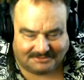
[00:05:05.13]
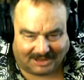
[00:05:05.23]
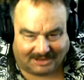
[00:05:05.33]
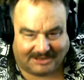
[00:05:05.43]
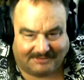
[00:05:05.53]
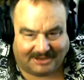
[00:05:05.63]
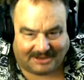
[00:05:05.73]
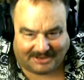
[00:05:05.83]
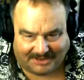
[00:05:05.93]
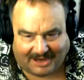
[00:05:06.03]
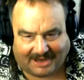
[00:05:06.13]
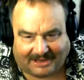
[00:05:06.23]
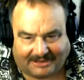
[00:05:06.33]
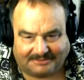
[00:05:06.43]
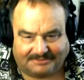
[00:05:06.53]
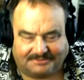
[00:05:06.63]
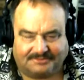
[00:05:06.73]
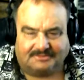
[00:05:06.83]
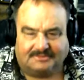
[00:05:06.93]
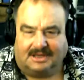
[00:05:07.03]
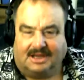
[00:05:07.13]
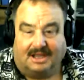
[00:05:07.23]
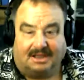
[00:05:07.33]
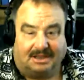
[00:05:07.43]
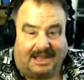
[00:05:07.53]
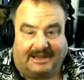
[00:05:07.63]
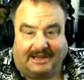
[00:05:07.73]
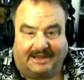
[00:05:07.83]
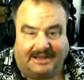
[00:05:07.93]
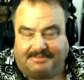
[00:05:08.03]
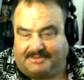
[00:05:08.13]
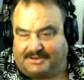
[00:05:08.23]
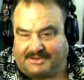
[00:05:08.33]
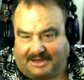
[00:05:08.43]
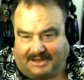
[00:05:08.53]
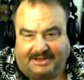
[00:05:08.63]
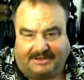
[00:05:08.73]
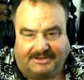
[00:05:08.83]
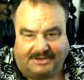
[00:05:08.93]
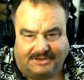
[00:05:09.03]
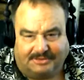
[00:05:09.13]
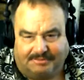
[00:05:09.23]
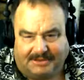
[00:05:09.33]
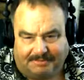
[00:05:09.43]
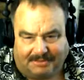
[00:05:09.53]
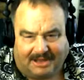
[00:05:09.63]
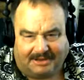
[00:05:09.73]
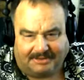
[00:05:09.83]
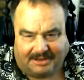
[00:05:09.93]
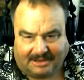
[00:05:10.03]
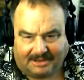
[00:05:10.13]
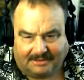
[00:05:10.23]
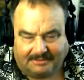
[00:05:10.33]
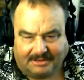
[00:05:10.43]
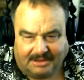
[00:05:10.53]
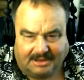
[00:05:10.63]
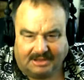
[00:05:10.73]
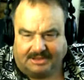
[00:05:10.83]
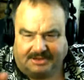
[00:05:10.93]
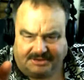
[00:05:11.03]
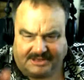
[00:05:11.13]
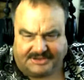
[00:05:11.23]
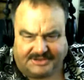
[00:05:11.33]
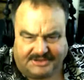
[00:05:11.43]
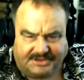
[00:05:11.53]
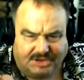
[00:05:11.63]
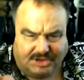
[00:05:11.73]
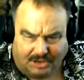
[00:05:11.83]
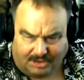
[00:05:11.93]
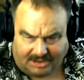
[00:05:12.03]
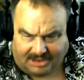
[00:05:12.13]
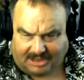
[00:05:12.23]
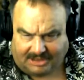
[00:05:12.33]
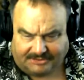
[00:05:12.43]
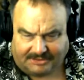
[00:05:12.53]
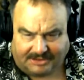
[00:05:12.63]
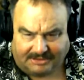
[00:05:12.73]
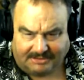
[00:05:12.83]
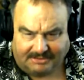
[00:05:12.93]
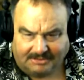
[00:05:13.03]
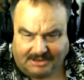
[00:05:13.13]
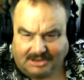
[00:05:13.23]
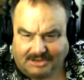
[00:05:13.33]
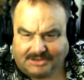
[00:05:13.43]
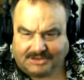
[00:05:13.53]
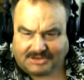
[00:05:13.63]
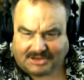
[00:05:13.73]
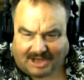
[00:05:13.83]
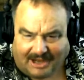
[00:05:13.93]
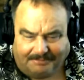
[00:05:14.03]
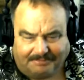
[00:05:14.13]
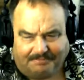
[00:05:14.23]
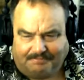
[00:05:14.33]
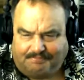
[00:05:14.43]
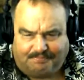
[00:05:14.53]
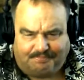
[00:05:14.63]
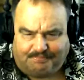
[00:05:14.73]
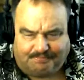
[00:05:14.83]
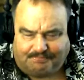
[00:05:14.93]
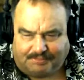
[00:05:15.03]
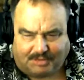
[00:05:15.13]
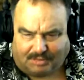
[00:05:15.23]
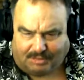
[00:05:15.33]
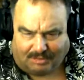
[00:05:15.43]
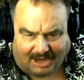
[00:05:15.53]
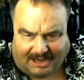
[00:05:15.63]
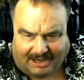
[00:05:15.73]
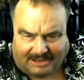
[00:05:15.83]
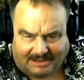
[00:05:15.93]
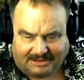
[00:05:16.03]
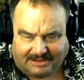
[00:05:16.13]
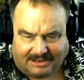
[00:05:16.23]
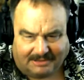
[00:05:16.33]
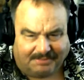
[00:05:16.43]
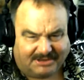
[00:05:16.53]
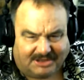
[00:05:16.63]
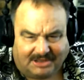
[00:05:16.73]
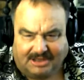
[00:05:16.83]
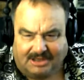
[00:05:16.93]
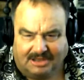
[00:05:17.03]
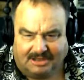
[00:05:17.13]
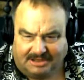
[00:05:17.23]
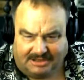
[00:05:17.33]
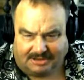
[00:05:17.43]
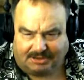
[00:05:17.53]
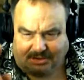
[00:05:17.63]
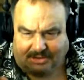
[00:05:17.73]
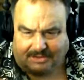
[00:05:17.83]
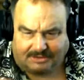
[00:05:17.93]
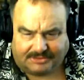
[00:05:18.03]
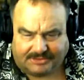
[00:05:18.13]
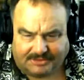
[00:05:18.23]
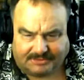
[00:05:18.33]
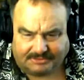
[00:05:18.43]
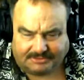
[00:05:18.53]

I'll leave it at that. Like I keep saying to you people out there, this is your country. Stop crying like a bunch of little girls.